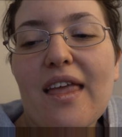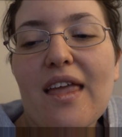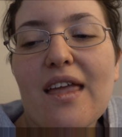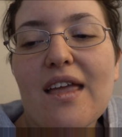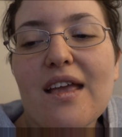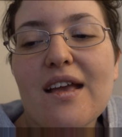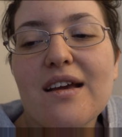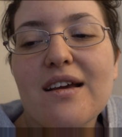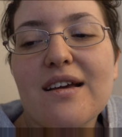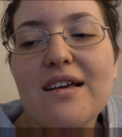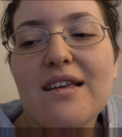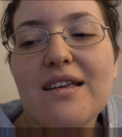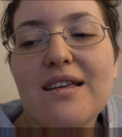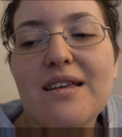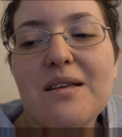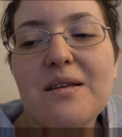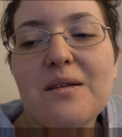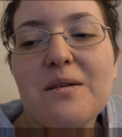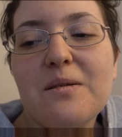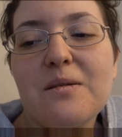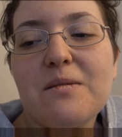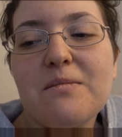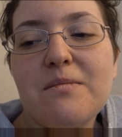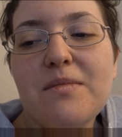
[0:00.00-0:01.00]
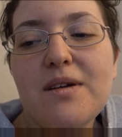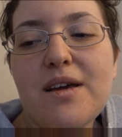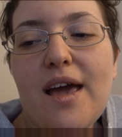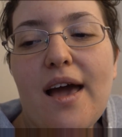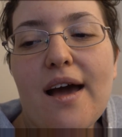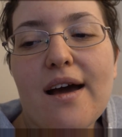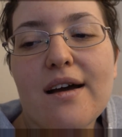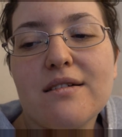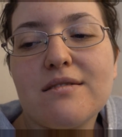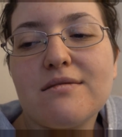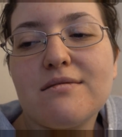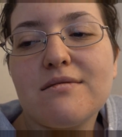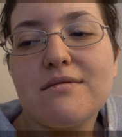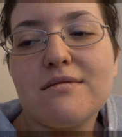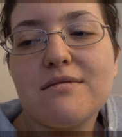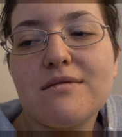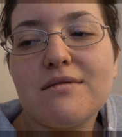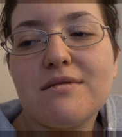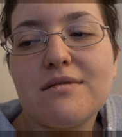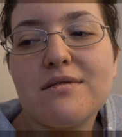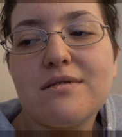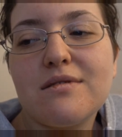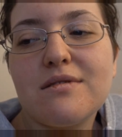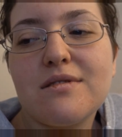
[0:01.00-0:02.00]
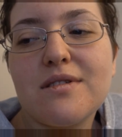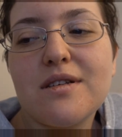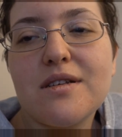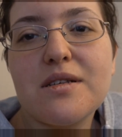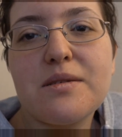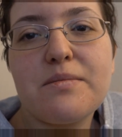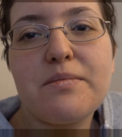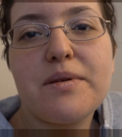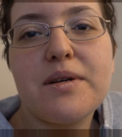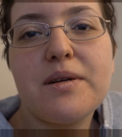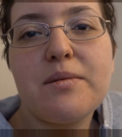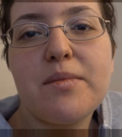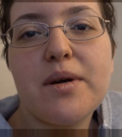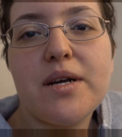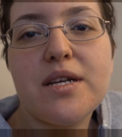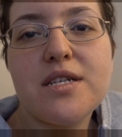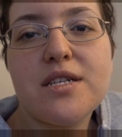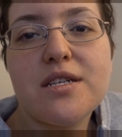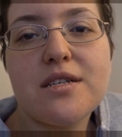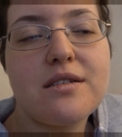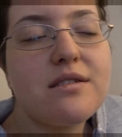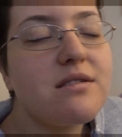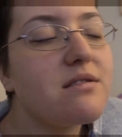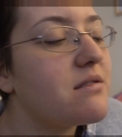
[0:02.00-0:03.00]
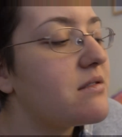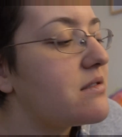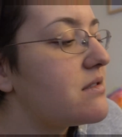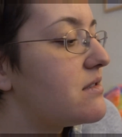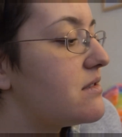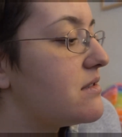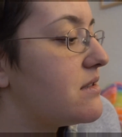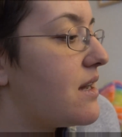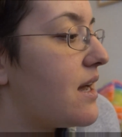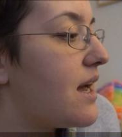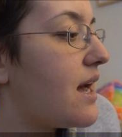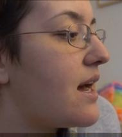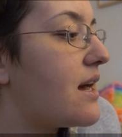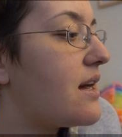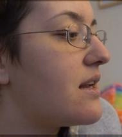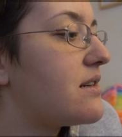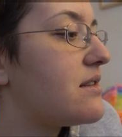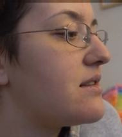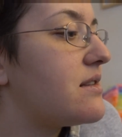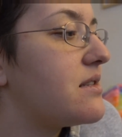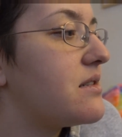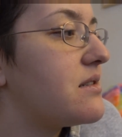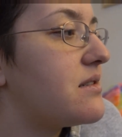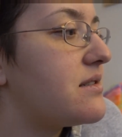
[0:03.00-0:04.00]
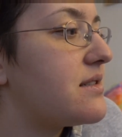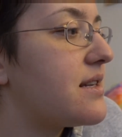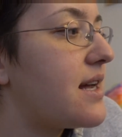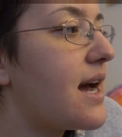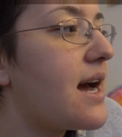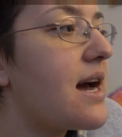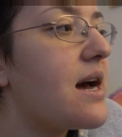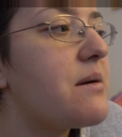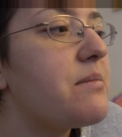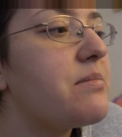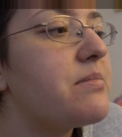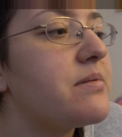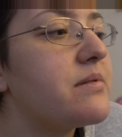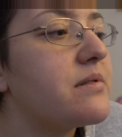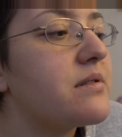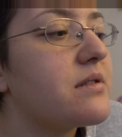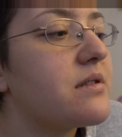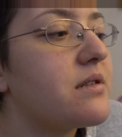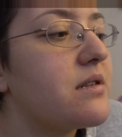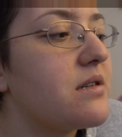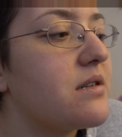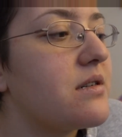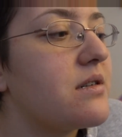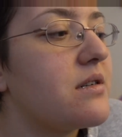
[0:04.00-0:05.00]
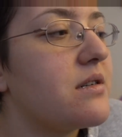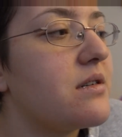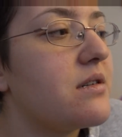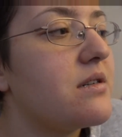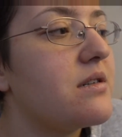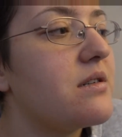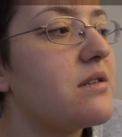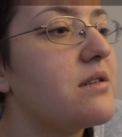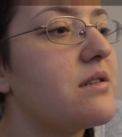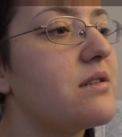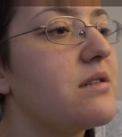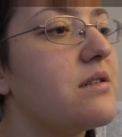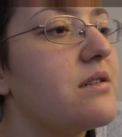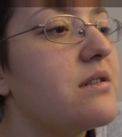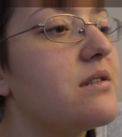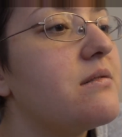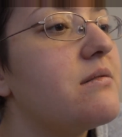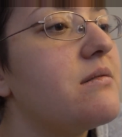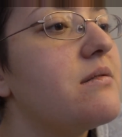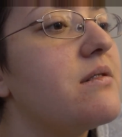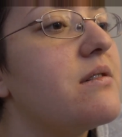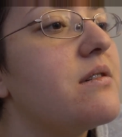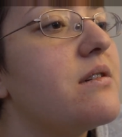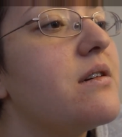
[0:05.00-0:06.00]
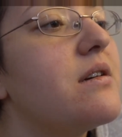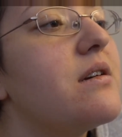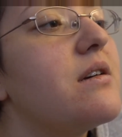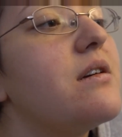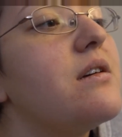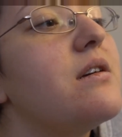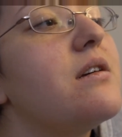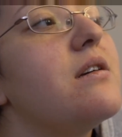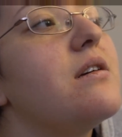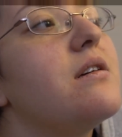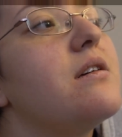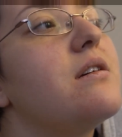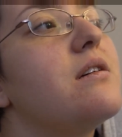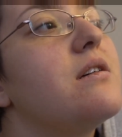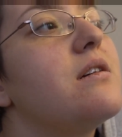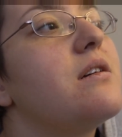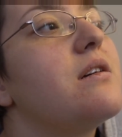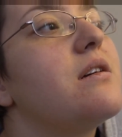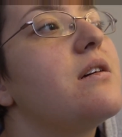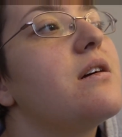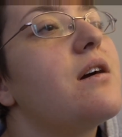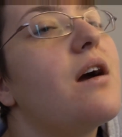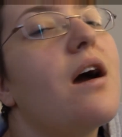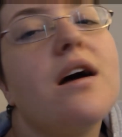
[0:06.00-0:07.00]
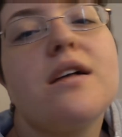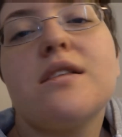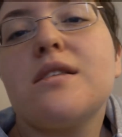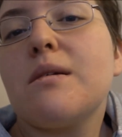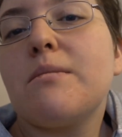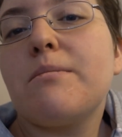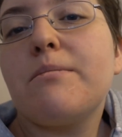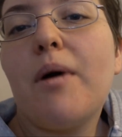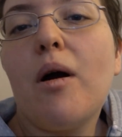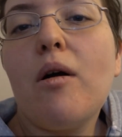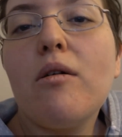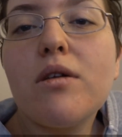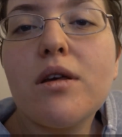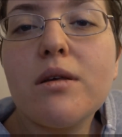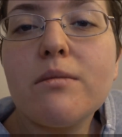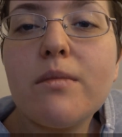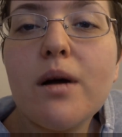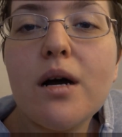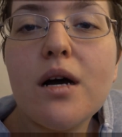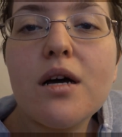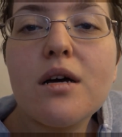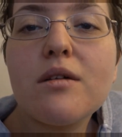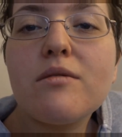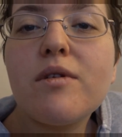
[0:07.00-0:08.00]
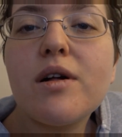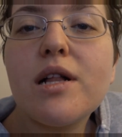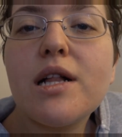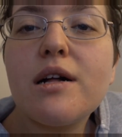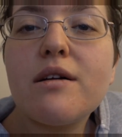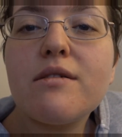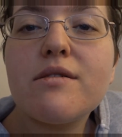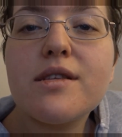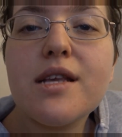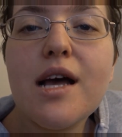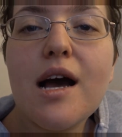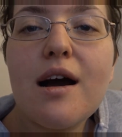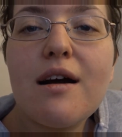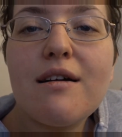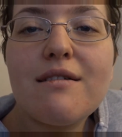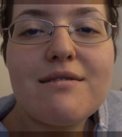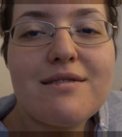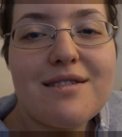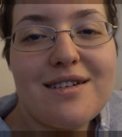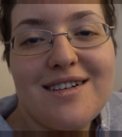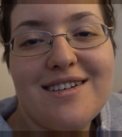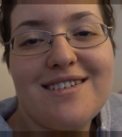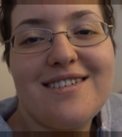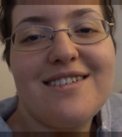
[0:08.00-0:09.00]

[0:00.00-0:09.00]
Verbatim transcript: but yeah, that's pretty much it. Had a little nap, uh, caught some Pokemon while I was out,